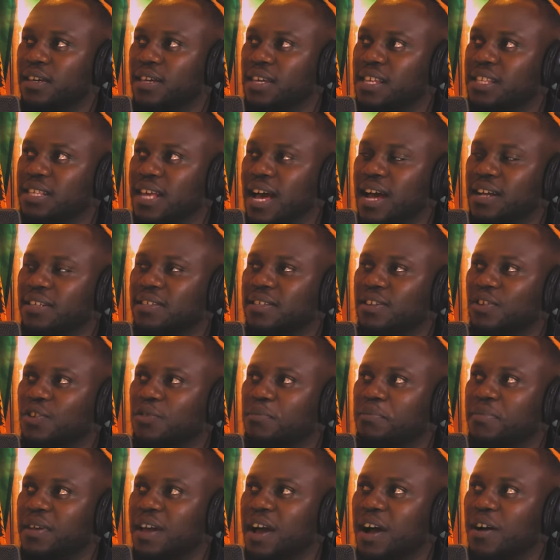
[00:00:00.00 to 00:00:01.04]
he's acting
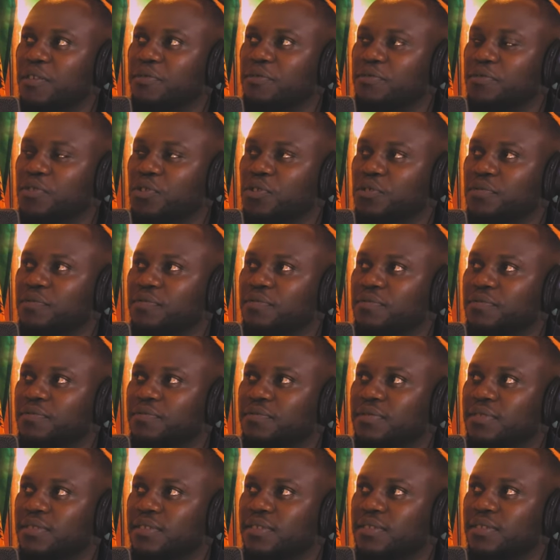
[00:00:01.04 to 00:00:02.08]
on behalf
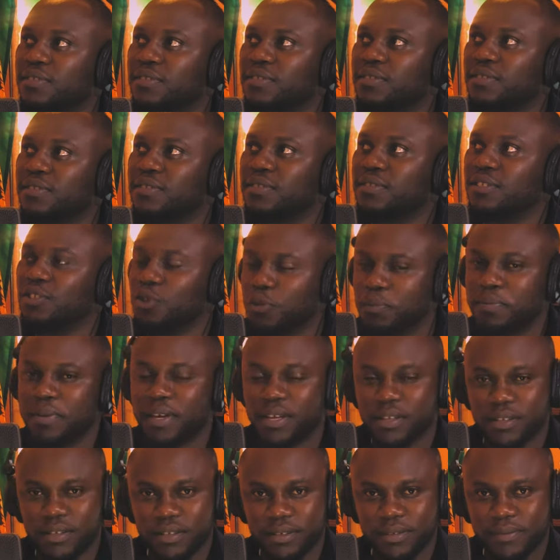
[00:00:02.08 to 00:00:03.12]
of
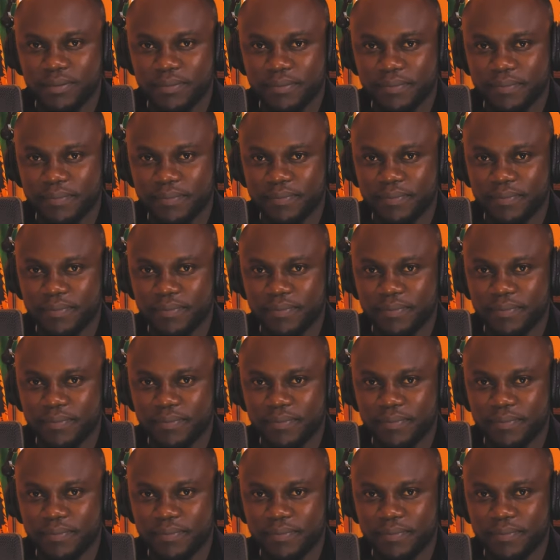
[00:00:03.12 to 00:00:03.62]
UPND.